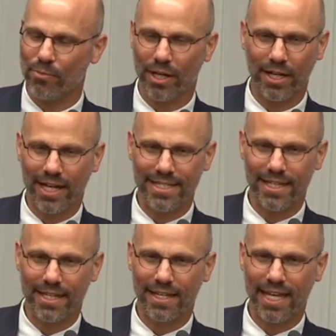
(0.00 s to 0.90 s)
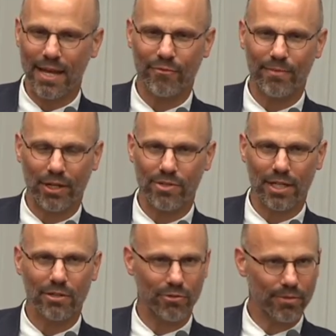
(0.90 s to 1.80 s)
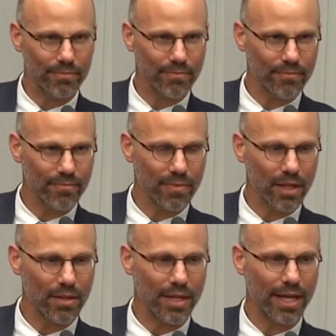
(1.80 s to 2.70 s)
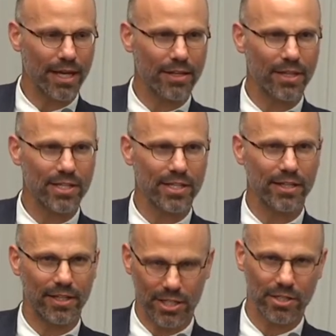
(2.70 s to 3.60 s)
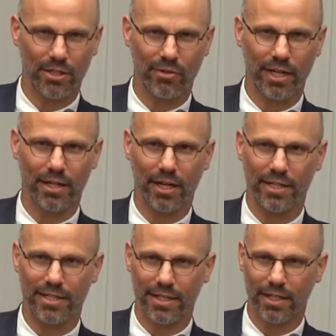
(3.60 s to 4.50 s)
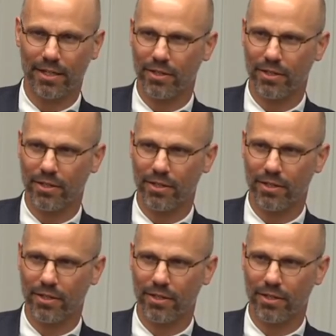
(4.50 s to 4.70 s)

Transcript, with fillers: an idea that came from an outside group that they said this is a great idea.